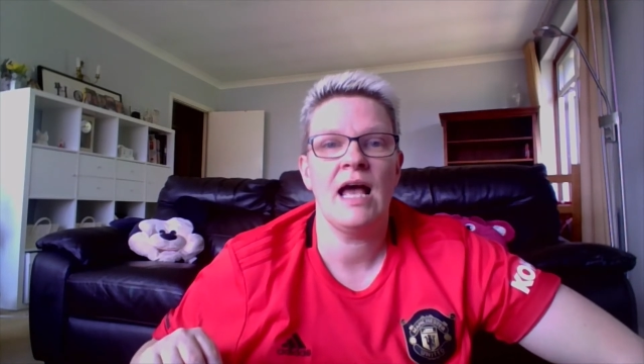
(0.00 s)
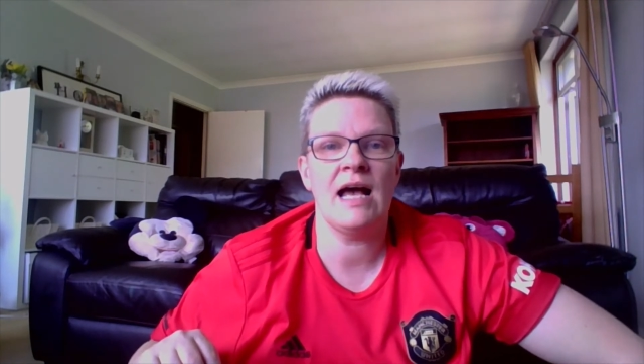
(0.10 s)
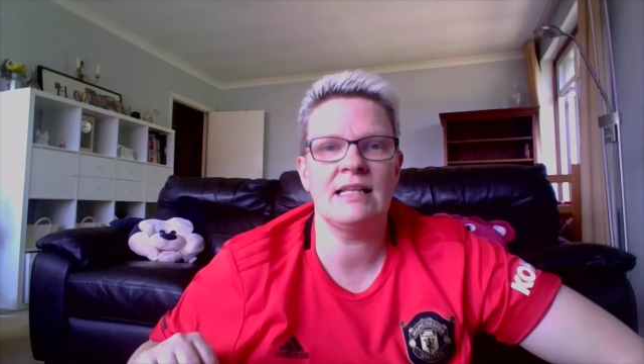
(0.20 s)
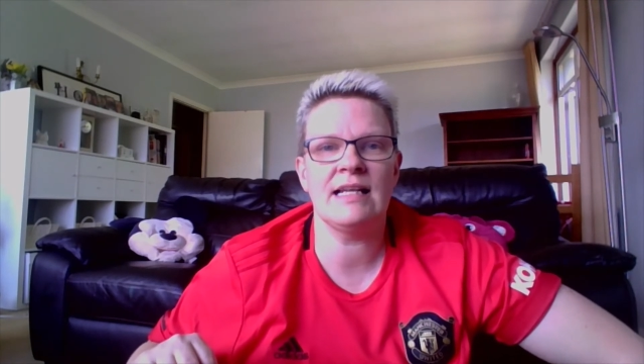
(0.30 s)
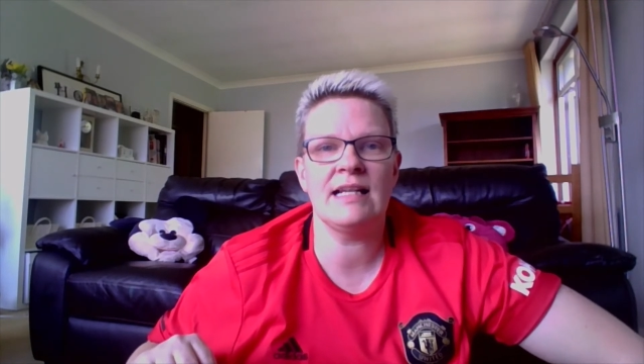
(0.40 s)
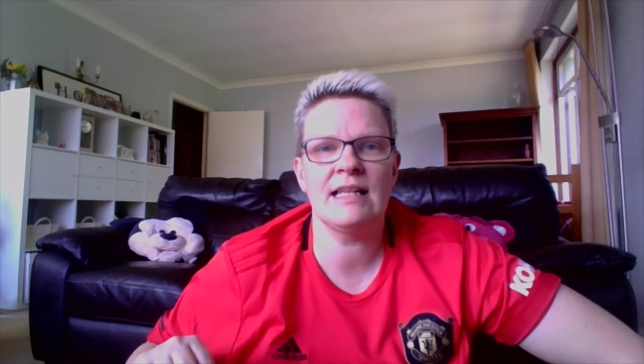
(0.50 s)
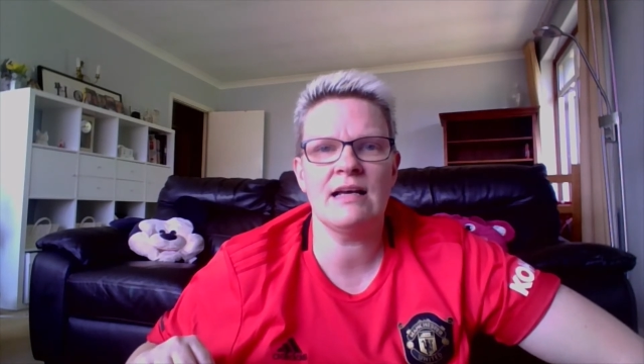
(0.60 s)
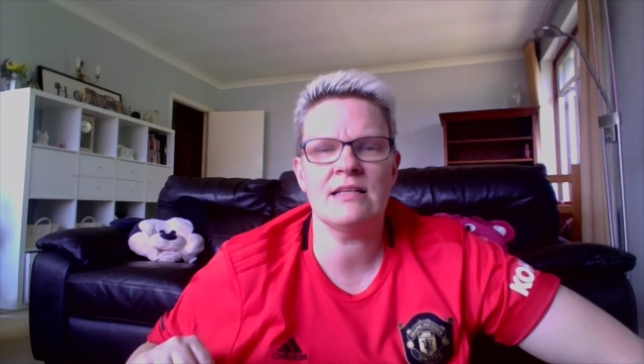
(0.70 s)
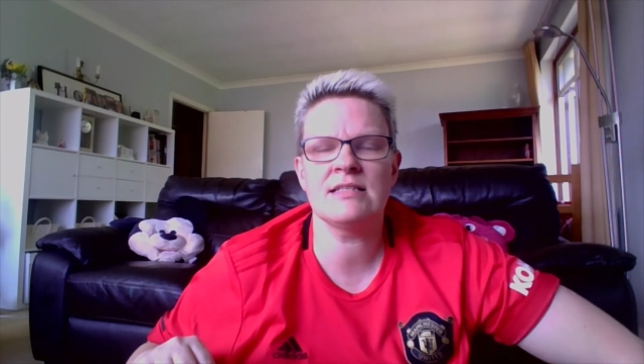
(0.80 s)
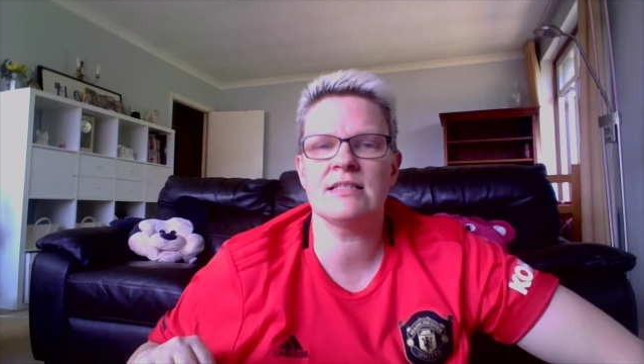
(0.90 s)
And then
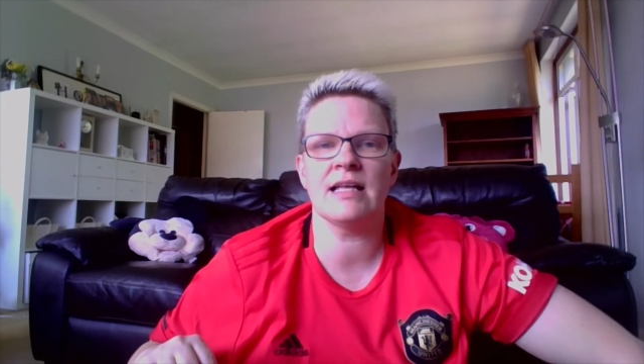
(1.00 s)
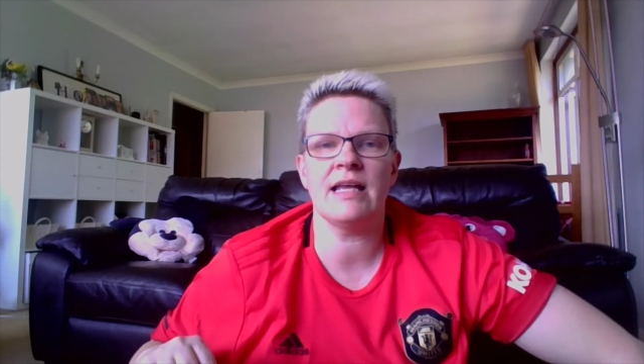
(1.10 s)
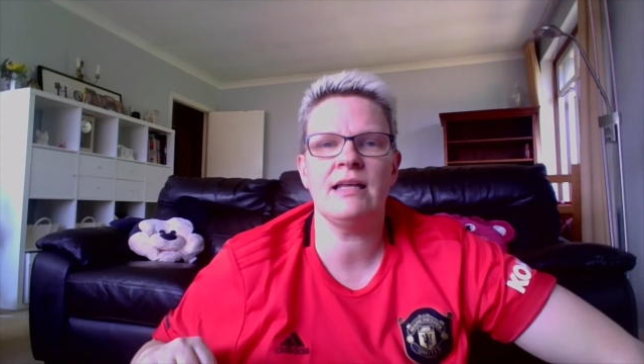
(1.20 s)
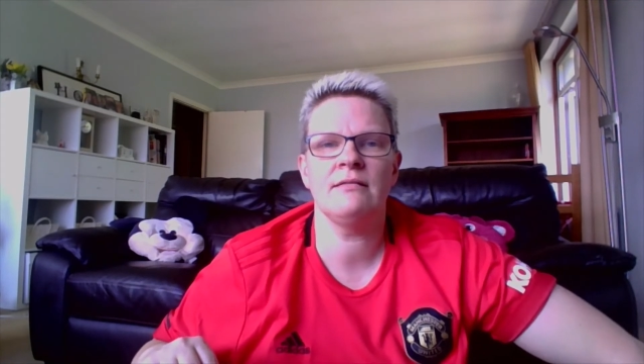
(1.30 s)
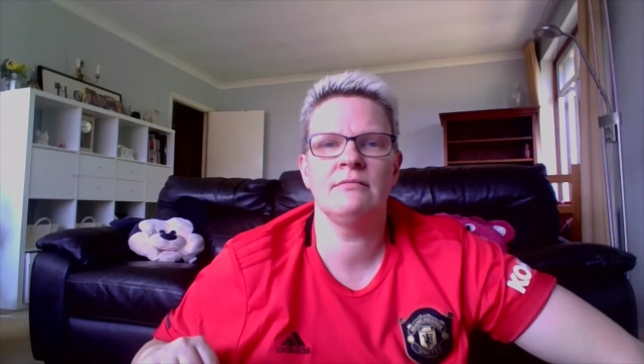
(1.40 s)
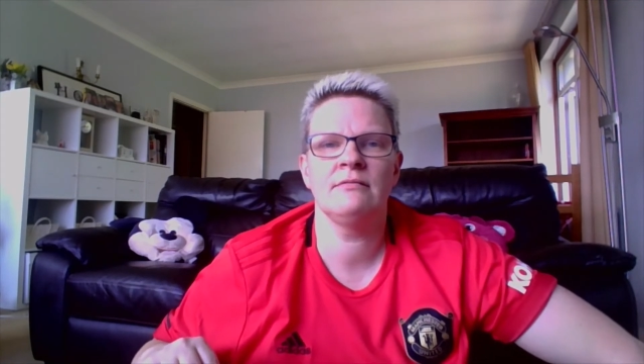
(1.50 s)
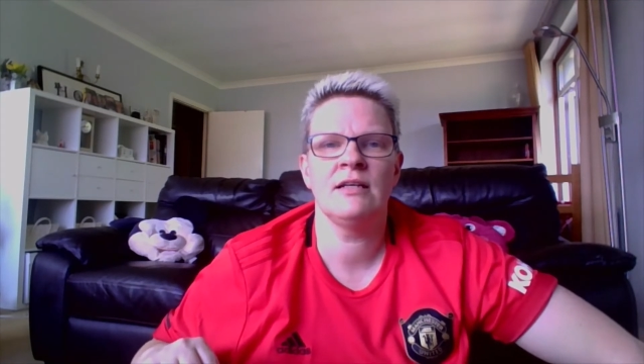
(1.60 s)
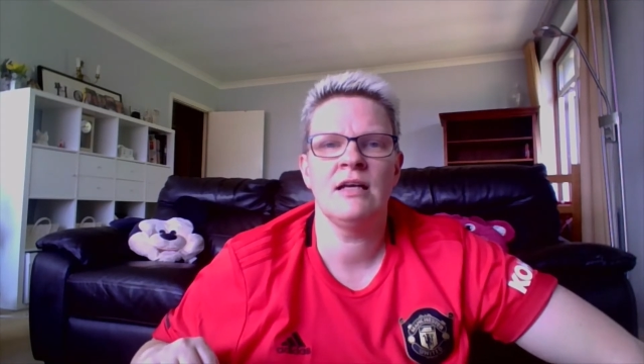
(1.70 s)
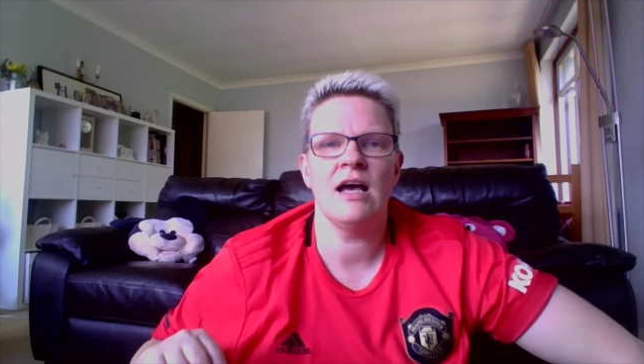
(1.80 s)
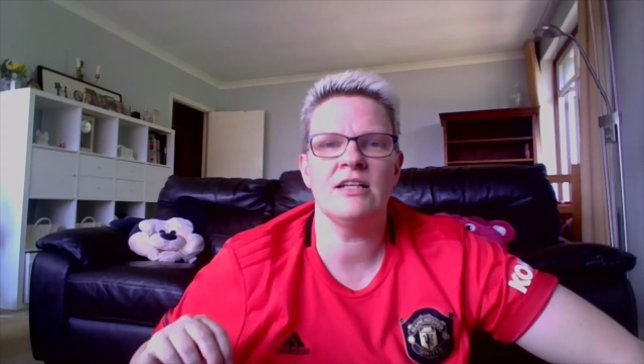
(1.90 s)
lastly,
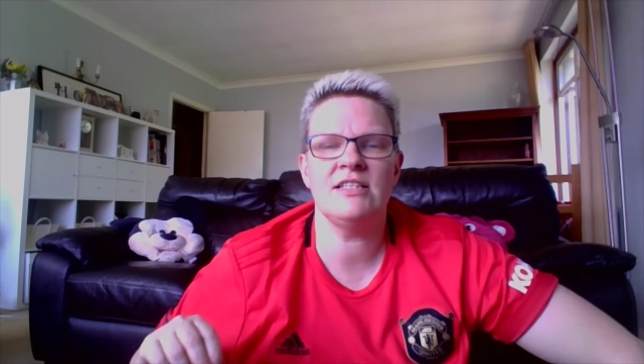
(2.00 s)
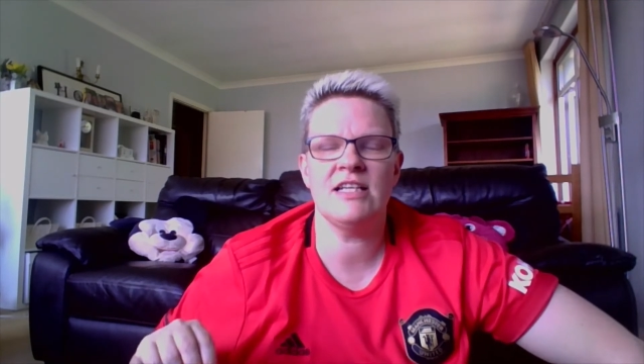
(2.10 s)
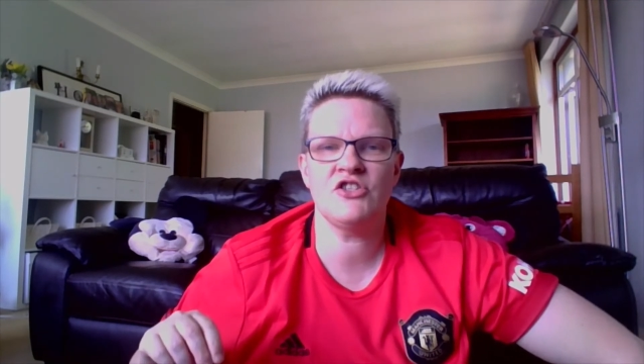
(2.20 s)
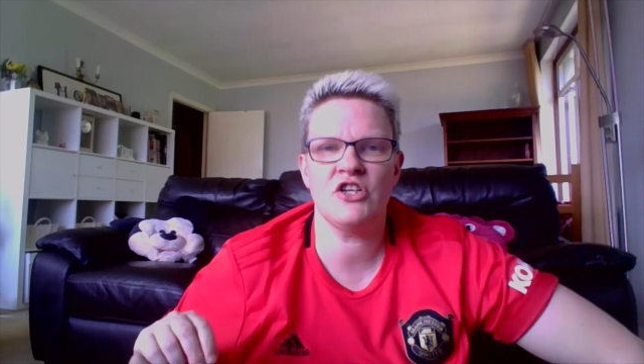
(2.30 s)
a dish